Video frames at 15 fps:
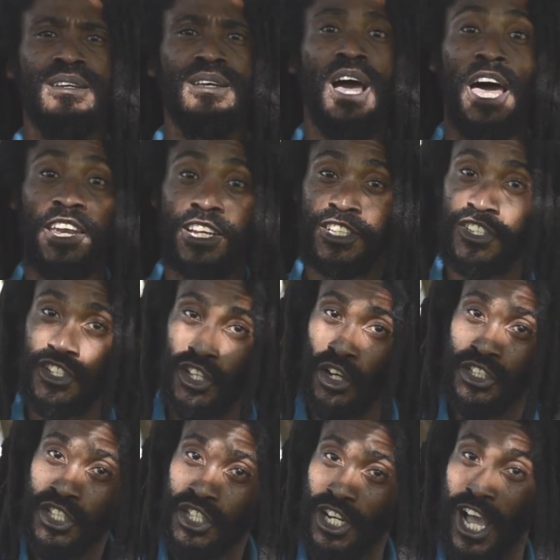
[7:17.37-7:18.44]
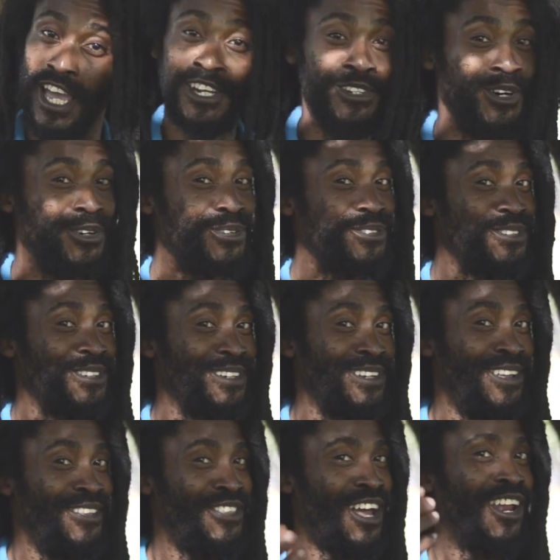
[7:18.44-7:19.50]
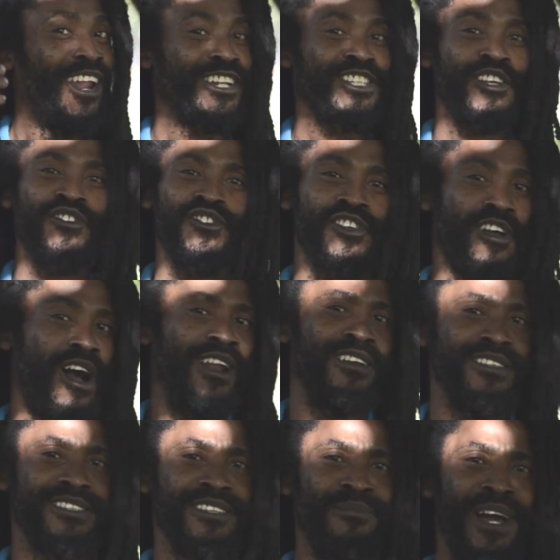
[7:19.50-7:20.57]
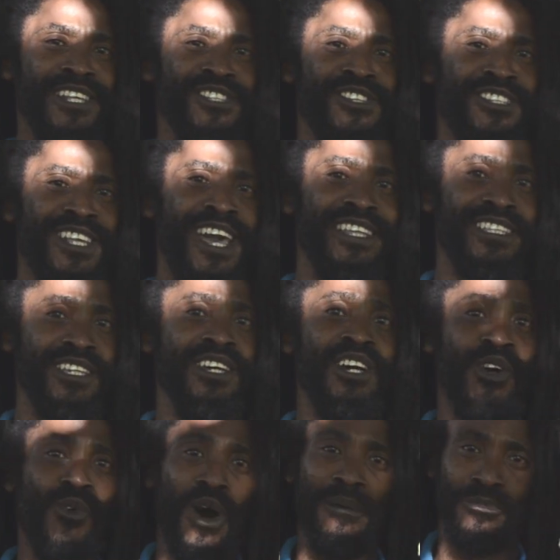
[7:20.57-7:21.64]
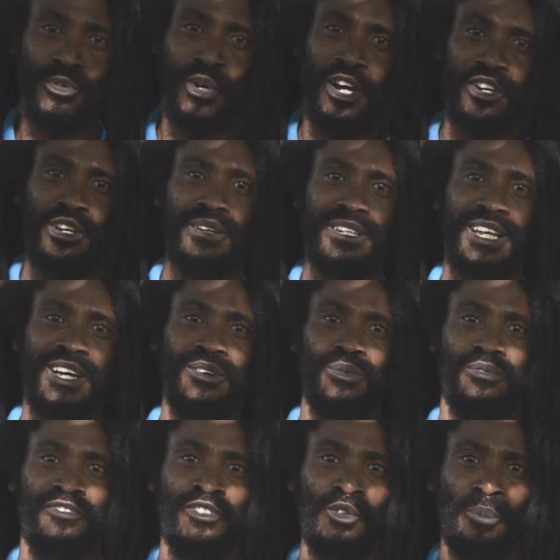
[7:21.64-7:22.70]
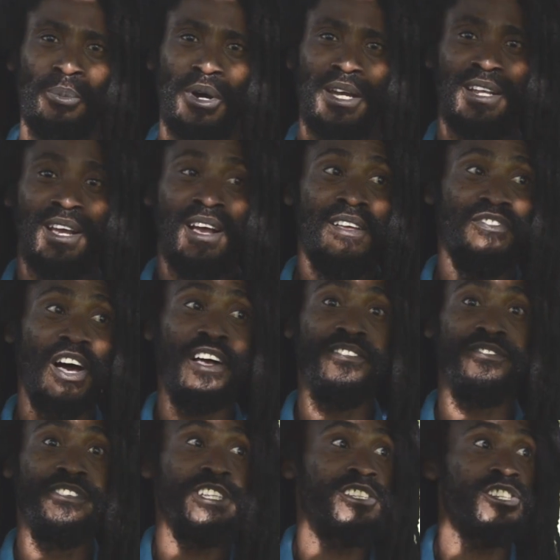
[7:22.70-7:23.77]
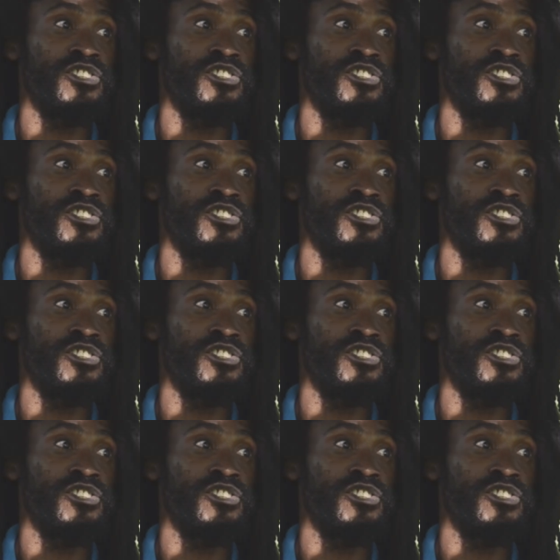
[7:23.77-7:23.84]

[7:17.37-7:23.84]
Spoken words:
And as such, I know there are lots of scholars in my society who happen to agree with that viewpoint, that this